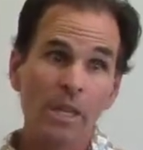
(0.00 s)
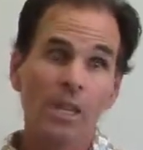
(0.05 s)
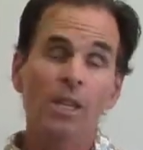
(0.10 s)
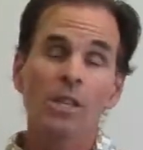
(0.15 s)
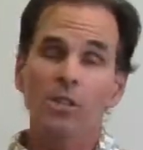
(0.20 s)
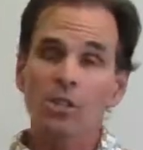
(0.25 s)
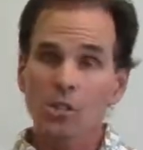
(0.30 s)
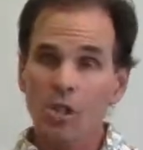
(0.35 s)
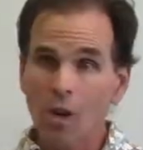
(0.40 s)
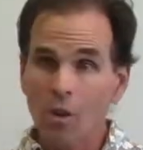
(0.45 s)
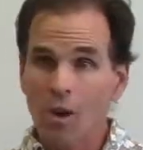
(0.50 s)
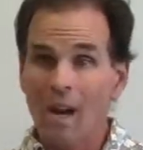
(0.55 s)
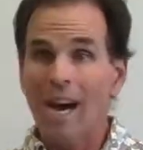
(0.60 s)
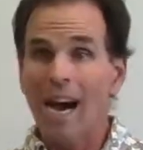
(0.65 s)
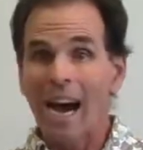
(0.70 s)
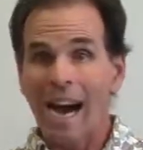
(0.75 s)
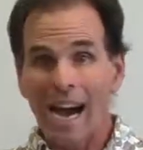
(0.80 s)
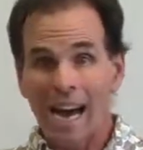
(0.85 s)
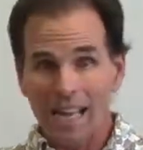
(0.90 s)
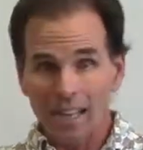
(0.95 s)
So
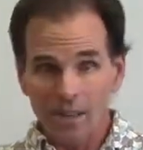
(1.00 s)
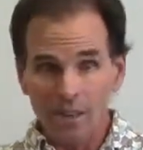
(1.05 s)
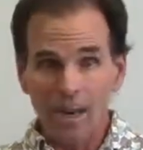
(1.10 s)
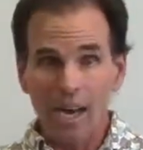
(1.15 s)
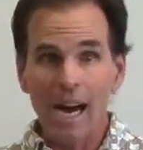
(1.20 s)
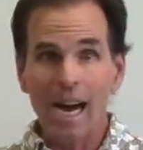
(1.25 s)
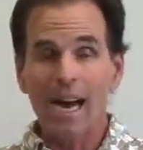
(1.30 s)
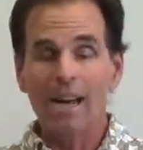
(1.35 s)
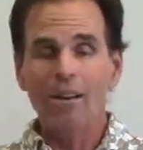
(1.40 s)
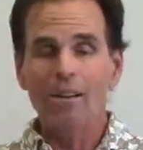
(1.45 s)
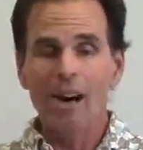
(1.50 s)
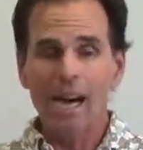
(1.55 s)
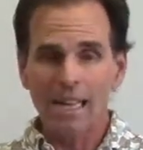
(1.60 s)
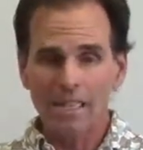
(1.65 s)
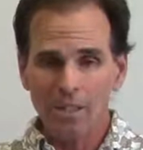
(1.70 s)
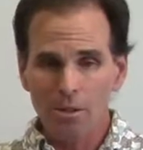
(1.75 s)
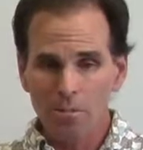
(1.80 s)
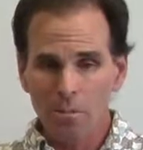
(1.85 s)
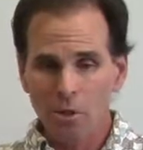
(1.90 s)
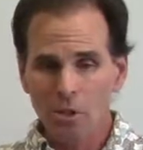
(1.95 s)
I like
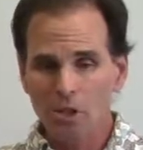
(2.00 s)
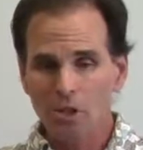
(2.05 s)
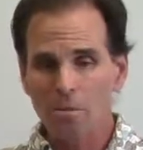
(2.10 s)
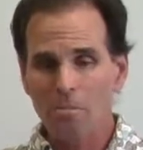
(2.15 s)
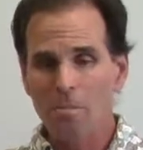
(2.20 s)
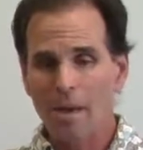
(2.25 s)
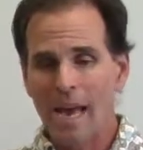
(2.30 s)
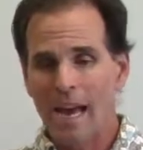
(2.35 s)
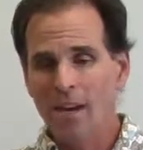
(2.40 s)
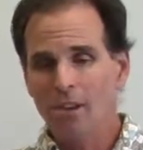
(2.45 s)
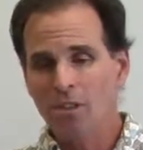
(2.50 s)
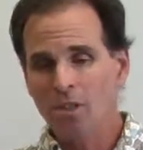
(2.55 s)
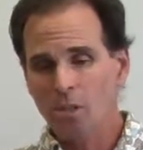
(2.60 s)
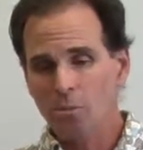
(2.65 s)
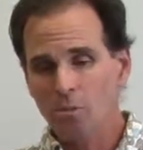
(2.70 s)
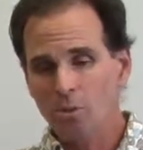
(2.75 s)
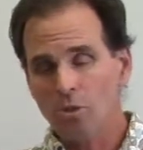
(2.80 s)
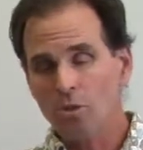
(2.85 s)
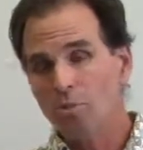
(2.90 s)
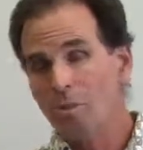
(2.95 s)
to push a
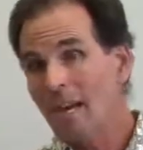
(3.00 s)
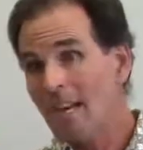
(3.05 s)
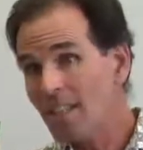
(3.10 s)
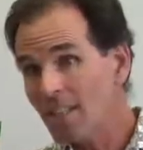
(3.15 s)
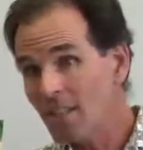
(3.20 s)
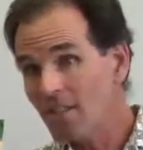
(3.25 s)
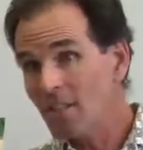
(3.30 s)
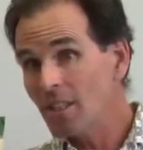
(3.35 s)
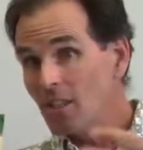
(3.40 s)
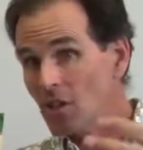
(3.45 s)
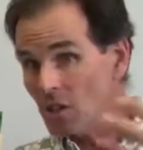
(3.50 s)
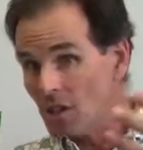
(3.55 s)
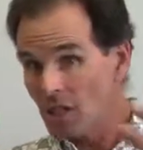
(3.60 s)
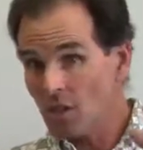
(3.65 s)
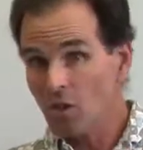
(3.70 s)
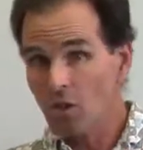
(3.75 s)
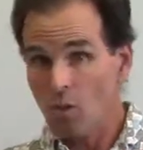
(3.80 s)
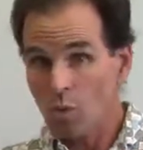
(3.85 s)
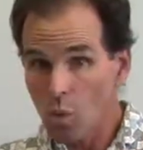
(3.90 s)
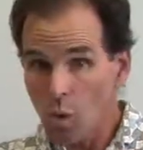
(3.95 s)
balanced perspective that
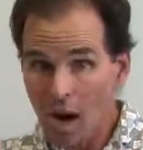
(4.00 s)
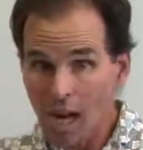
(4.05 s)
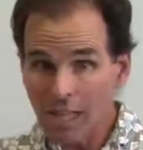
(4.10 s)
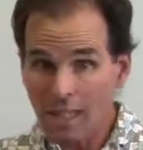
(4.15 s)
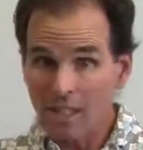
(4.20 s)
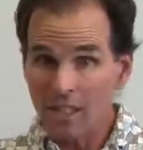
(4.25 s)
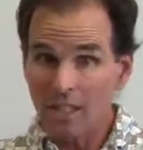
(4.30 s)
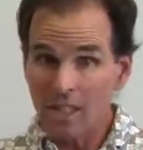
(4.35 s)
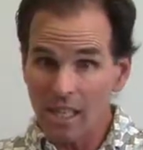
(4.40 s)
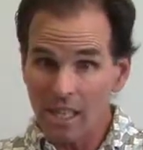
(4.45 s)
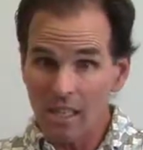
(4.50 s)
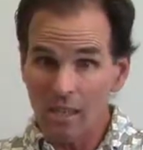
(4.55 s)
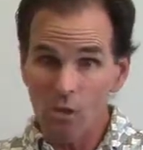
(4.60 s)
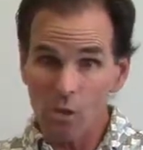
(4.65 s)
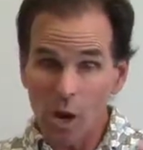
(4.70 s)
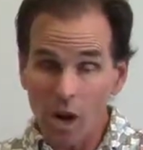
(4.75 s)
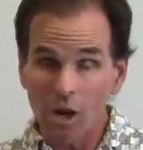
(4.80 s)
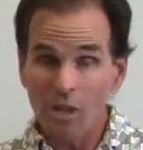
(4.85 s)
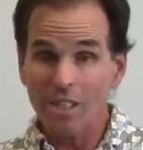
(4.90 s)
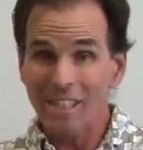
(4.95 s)
says quality
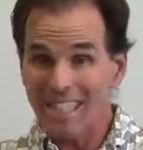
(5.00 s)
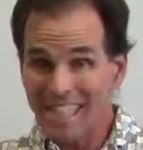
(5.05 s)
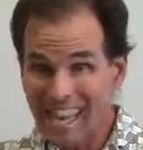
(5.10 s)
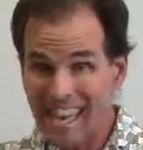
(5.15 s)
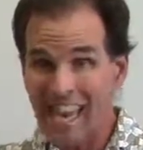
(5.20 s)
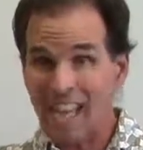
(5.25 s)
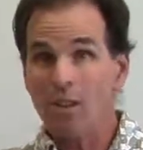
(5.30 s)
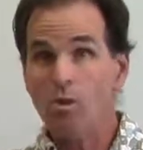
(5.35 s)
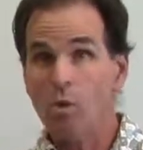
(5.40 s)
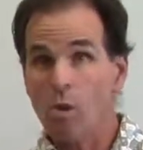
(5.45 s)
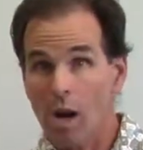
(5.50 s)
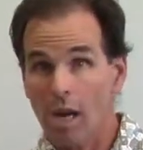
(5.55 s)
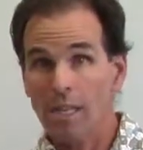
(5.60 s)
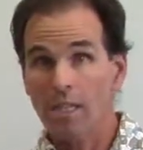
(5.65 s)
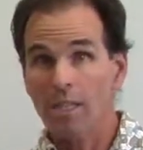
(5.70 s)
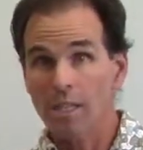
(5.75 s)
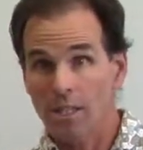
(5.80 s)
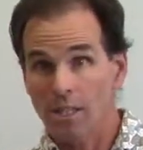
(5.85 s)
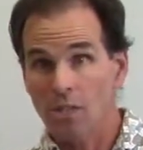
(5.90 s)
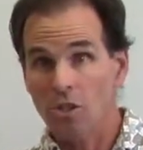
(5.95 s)
and
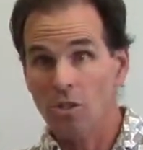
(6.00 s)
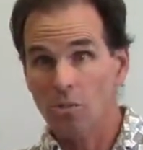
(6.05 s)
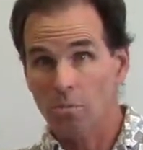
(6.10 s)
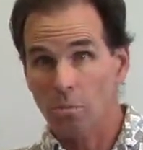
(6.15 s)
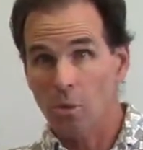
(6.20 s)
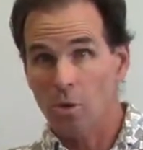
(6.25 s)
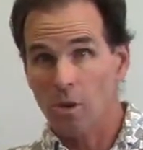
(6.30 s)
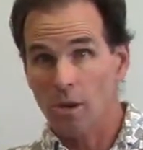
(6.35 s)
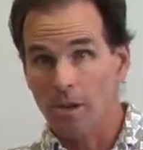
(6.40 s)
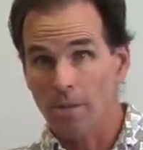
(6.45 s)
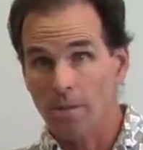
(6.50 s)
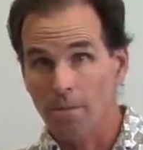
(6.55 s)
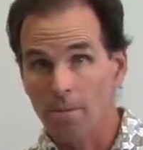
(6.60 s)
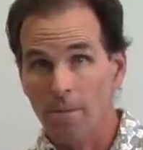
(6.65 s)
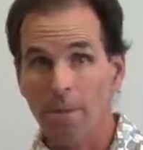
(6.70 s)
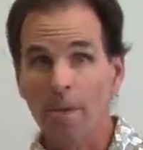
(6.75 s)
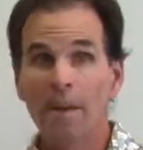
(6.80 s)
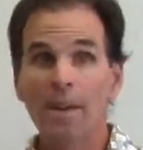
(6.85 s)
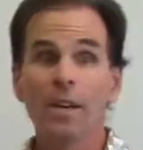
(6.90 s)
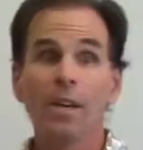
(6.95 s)
quantity is important.
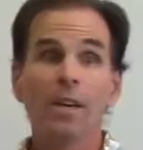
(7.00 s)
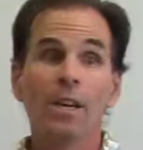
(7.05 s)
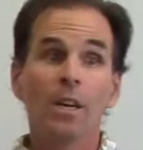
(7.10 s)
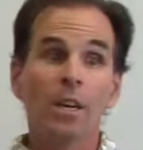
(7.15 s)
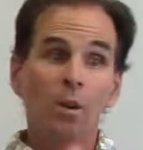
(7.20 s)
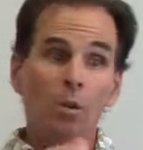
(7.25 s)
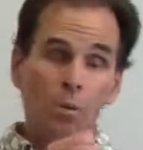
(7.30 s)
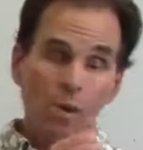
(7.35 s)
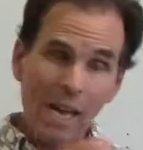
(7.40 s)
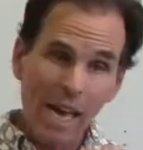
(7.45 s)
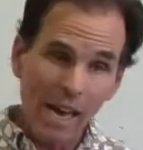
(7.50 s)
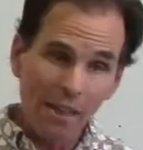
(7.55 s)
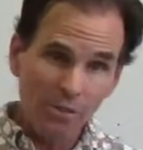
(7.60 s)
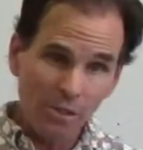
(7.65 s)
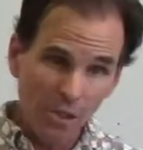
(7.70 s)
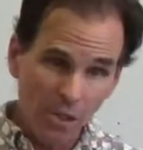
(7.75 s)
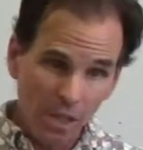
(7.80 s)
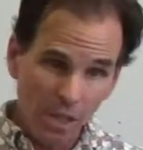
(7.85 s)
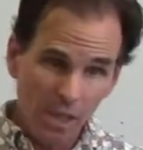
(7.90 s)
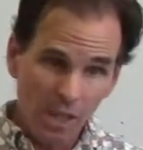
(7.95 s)
We have
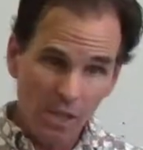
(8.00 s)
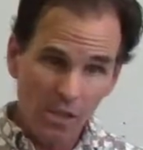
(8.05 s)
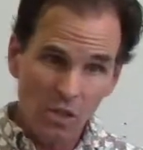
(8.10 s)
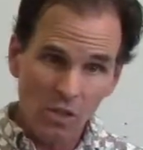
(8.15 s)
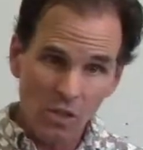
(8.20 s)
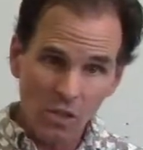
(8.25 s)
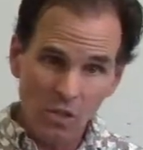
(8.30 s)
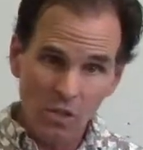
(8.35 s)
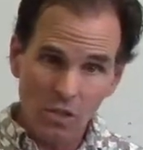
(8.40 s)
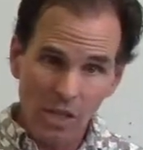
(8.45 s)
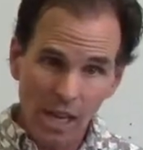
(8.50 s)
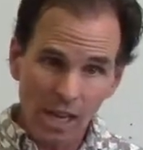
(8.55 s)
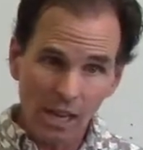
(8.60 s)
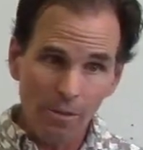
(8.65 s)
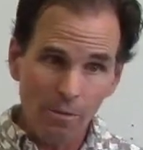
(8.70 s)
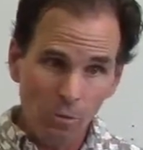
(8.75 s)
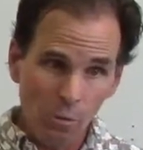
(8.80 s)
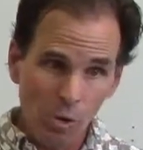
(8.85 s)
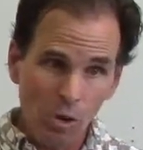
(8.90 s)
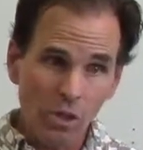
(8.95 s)
a set
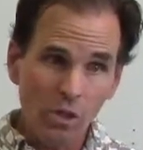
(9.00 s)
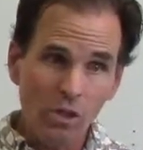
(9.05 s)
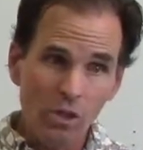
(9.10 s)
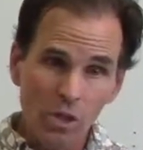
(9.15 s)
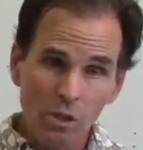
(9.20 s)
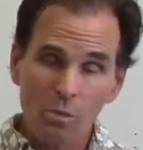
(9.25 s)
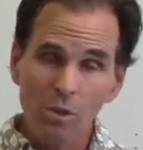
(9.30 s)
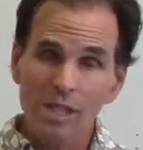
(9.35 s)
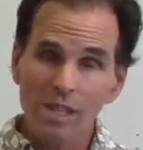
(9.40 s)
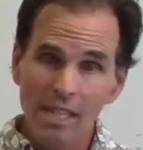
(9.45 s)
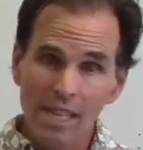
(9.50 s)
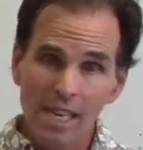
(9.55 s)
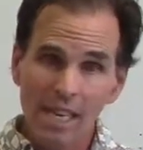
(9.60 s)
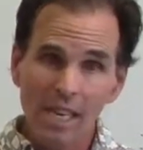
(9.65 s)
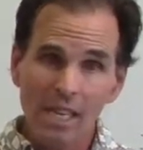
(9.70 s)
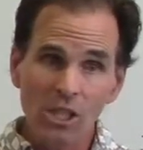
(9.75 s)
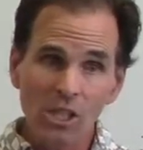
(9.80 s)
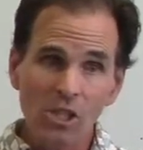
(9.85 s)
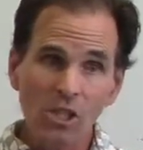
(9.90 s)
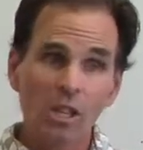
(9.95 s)
of words that we
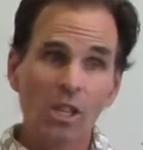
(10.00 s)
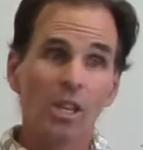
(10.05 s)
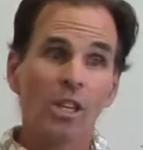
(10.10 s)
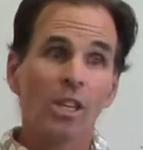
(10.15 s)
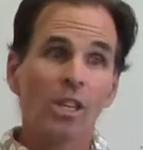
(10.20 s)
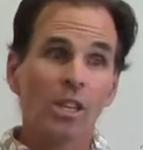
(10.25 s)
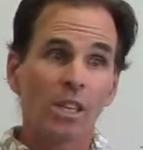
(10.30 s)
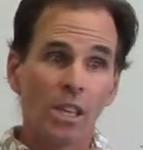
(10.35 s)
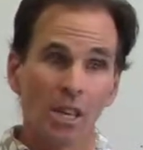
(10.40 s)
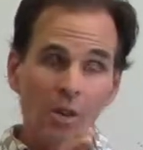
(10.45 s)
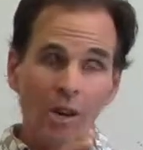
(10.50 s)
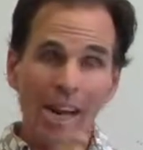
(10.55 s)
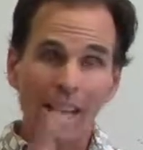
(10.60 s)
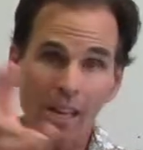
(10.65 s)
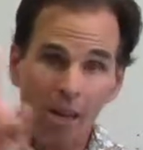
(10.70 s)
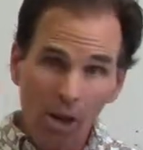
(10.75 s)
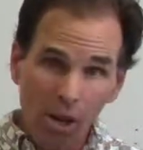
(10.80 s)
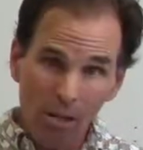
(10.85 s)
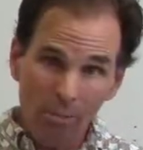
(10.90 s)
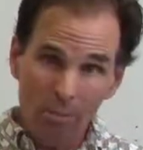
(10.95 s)
teach, I
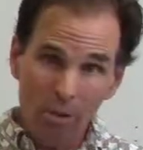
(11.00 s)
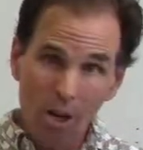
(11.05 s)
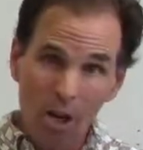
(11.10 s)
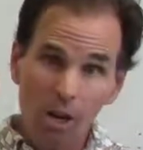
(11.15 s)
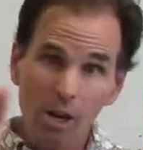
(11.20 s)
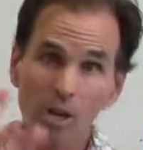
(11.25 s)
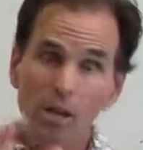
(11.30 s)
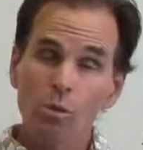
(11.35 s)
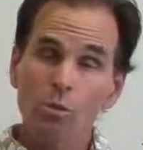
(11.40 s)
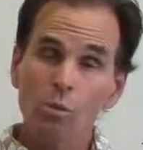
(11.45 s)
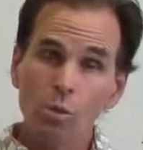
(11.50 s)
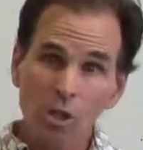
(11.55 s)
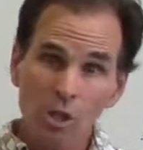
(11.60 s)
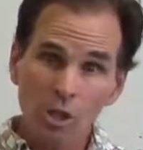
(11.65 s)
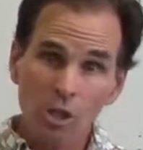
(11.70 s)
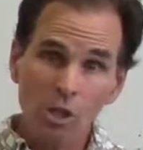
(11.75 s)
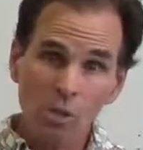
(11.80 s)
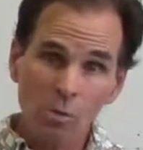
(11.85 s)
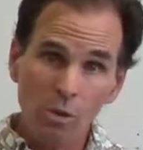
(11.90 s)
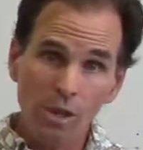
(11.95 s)
call them target
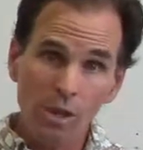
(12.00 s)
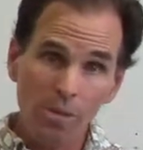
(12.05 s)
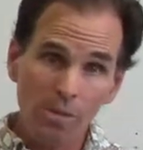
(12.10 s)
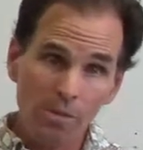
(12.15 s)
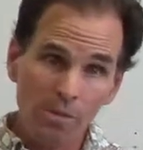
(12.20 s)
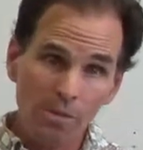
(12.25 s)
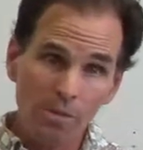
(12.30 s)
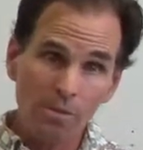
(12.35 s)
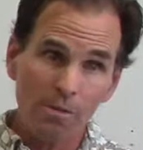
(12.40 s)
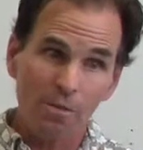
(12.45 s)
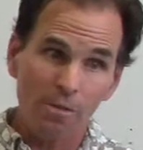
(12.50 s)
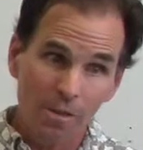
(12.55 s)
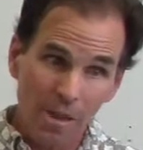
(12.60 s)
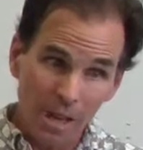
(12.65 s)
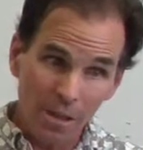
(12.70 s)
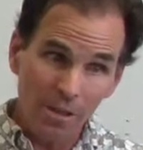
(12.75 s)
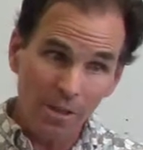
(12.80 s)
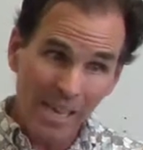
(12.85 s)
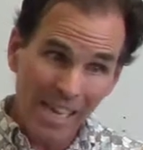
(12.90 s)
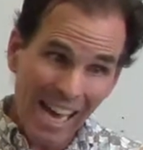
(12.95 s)
words with a
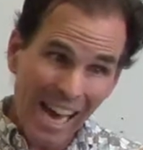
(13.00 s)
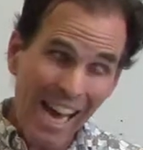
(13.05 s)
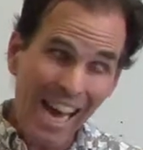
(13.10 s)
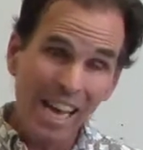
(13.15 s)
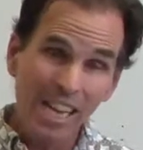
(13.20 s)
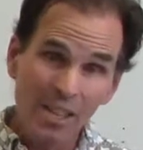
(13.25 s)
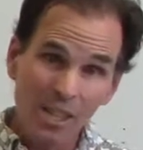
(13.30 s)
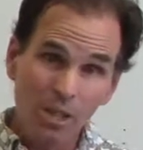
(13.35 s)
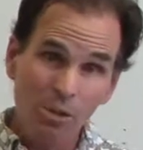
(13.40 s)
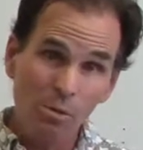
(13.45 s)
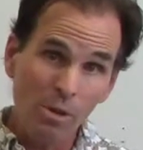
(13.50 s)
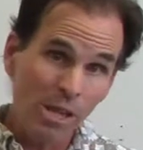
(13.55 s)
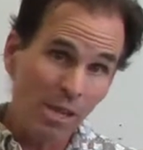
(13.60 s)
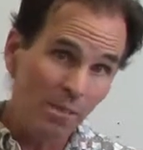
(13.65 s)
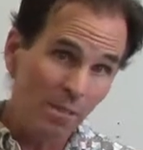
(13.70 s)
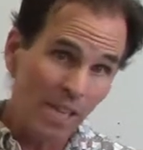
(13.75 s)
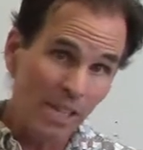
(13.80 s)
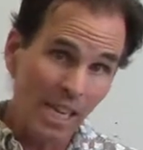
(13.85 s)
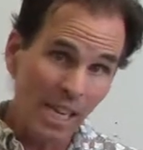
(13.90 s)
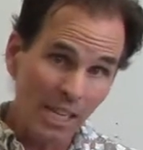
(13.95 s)
fairly high degree of
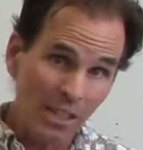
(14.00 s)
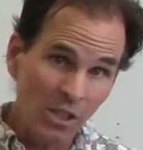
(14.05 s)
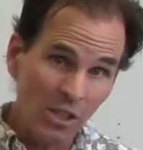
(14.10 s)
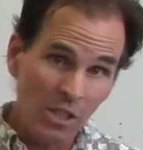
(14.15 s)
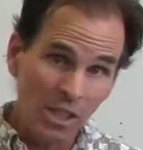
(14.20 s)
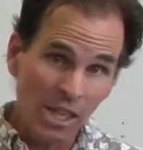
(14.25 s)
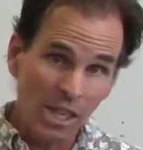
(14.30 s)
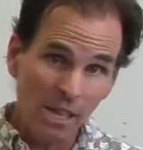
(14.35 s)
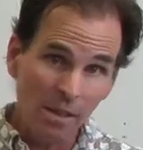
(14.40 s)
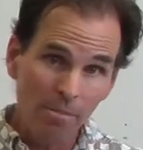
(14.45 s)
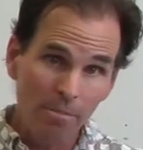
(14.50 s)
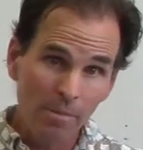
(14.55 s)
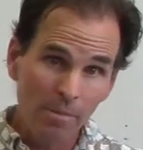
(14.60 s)
intensity,